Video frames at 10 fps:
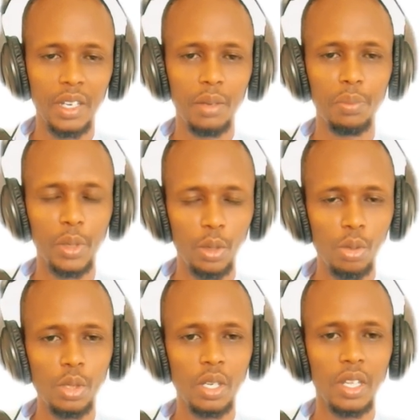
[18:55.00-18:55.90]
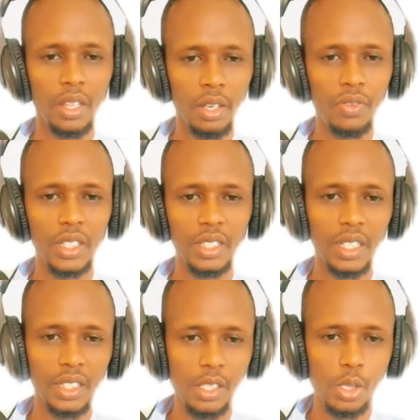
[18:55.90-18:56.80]
Because the fact
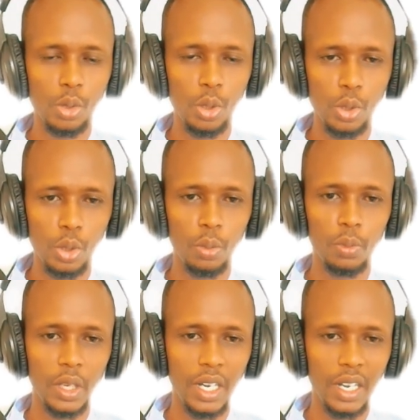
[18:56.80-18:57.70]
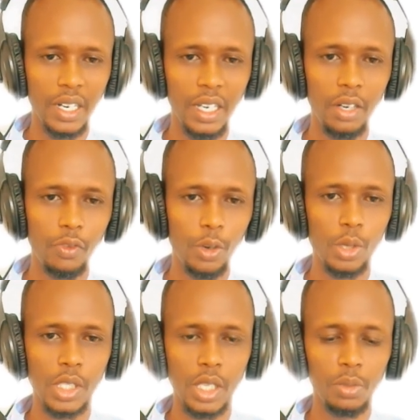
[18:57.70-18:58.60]
that it is consumed or held for
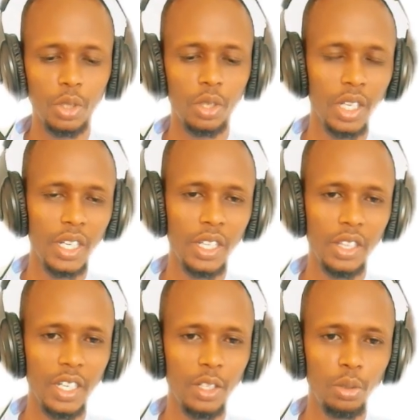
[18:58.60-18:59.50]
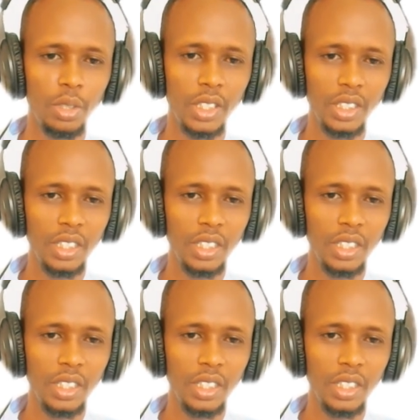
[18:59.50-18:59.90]
consumption, then you will treat it